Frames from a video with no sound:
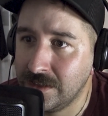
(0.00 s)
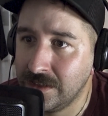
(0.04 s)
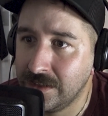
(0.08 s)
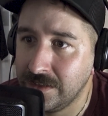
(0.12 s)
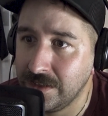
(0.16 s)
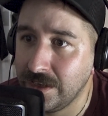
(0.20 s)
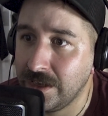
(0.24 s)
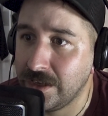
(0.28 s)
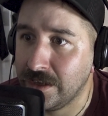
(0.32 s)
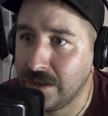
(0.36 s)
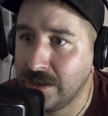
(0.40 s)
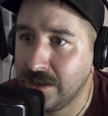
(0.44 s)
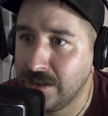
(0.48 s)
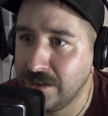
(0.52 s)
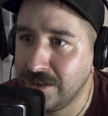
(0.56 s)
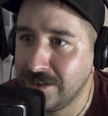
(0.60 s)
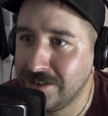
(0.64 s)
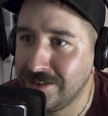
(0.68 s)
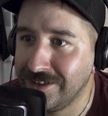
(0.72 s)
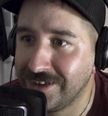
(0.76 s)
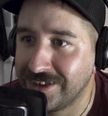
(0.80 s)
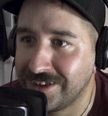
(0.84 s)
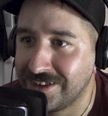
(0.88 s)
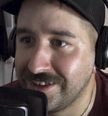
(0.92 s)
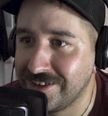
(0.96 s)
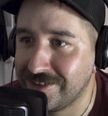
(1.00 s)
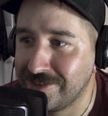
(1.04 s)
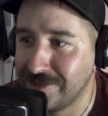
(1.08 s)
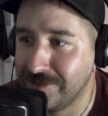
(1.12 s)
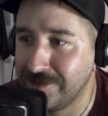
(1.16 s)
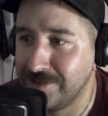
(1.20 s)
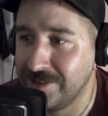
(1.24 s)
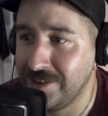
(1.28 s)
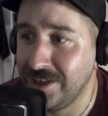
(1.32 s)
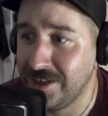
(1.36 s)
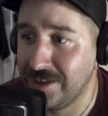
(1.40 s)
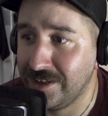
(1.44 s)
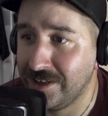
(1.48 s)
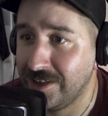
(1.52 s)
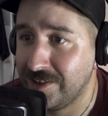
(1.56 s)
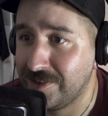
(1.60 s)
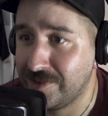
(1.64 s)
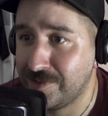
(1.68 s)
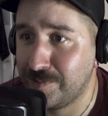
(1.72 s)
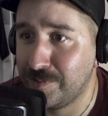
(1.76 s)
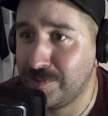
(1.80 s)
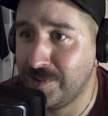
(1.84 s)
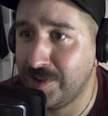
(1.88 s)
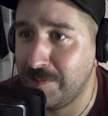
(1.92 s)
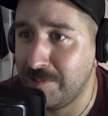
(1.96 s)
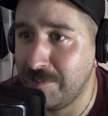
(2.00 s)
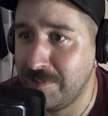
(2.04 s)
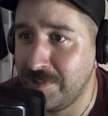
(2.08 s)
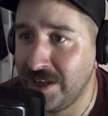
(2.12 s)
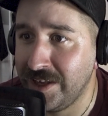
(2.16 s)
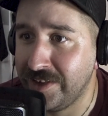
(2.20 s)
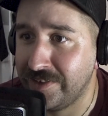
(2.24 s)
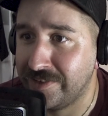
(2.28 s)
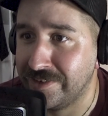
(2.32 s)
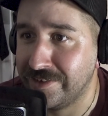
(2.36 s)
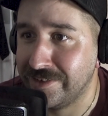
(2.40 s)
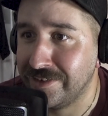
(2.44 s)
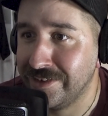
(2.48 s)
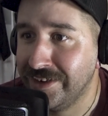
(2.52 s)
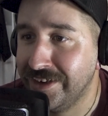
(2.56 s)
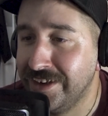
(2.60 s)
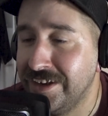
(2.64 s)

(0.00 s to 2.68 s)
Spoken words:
Yeah, like that's immense.